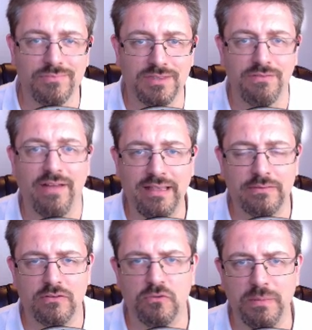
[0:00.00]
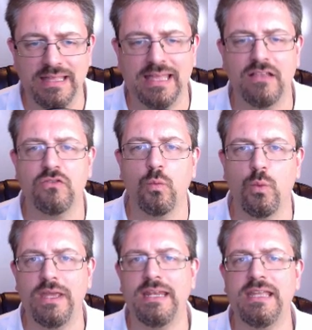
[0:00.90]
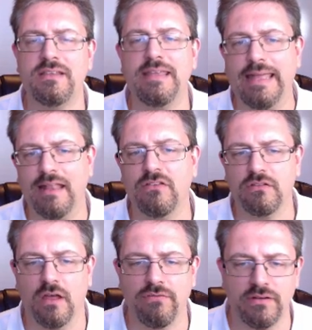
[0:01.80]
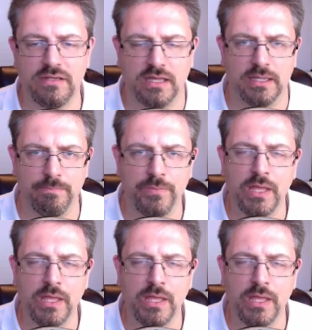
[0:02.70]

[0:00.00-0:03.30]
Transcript: devices because we need to get stuff done.